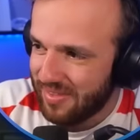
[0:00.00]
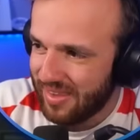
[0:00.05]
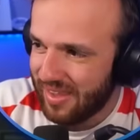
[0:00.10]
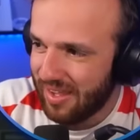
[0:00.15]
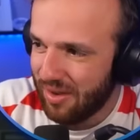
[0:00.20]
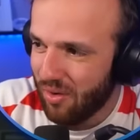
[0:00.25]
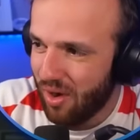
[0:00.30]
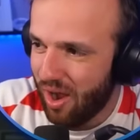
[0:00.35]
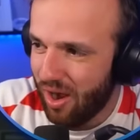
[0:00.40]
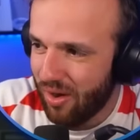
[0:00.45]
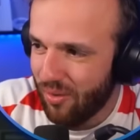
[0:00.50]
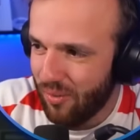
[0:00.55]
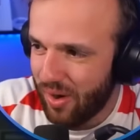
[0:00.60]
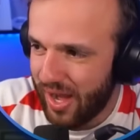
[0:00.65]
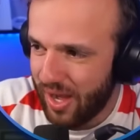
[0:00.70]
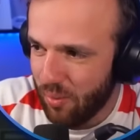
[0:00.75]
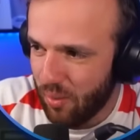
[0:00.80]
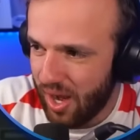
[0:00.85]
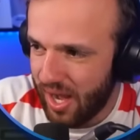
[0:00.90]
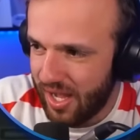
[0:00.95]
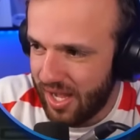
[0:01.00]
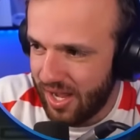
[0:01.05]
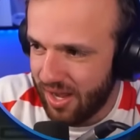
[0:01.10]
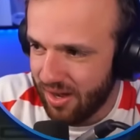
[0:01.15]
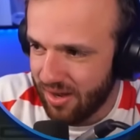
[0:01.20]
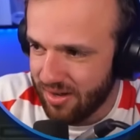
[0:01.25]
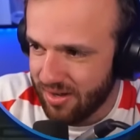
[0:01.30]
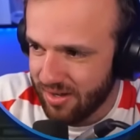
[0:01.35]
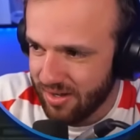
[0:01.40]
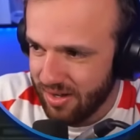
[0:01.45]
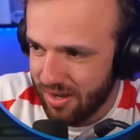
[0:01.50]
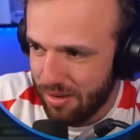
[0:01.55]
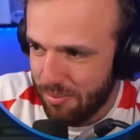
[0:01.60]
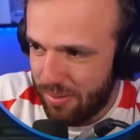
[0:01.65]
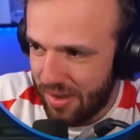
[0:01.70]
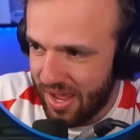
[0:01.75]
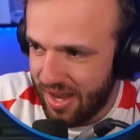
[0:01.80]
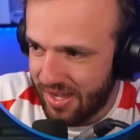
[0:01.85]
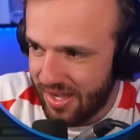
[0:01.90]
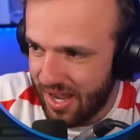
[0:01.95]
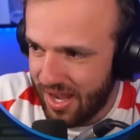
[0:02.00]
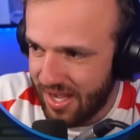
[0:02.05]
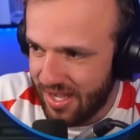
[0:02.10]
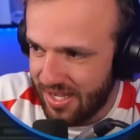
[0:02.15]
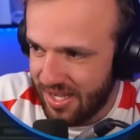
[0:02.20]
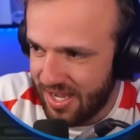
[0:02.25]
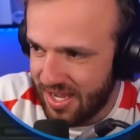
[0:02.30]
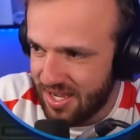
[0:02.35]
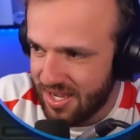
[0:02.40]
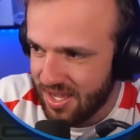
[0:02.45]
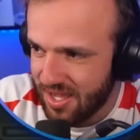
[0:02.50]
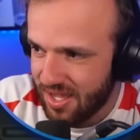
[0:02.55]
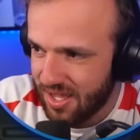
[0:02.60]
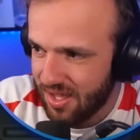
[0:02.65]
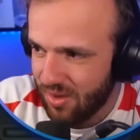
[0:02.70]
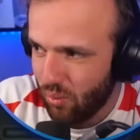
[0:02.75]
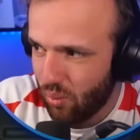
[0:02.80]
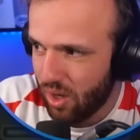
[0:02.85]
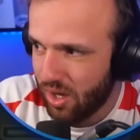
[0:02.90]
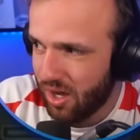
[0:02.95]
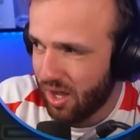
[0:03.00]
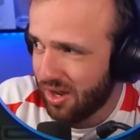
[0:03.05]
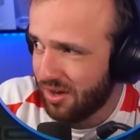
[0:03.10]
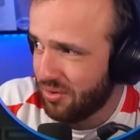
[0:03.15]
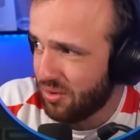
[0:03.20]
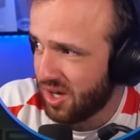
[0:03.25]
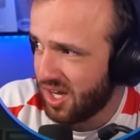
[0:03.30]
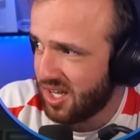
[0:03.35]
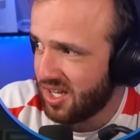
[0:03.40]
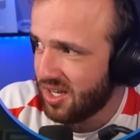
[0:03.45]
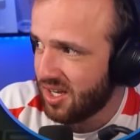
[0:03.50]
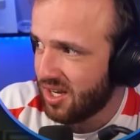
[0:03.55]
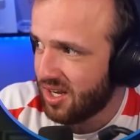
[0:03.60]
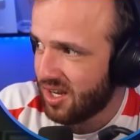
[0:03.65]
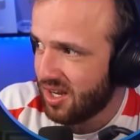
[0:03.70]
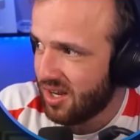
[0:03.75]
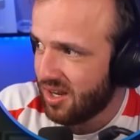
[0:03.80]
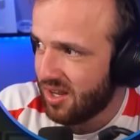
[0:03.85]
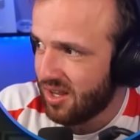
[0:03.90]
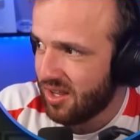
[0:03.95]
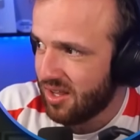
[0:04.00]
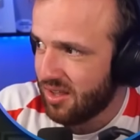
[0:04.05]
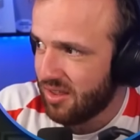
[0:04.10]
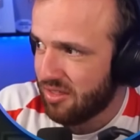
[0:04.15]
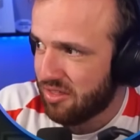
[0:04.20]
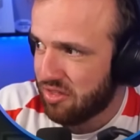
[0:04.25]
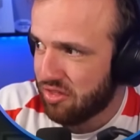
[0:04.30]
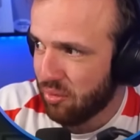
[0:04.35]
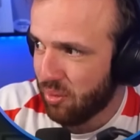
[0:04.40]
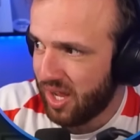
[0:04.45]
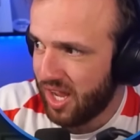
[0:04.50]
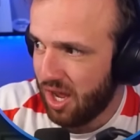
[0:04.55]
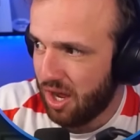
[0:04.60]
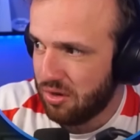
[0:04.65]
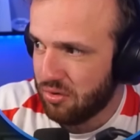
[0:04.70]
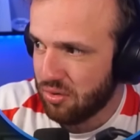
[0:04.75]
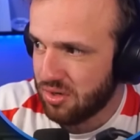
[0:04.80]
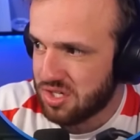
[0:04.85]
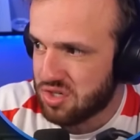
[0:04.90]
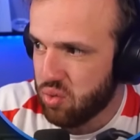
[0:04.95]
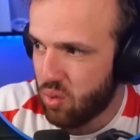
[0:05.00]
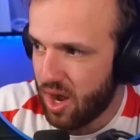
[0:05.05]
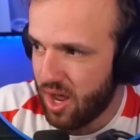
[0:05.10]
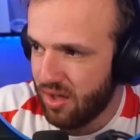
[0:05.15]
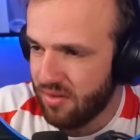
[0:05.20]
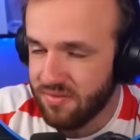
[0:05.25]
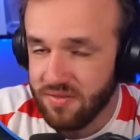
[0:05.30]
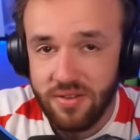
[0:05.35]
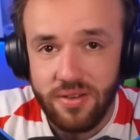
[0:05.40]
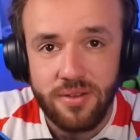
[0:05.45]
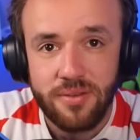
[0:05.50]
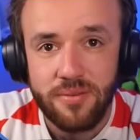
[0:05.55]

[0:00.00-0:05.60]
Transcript: Your heart rate right here, about 90, 100, 312.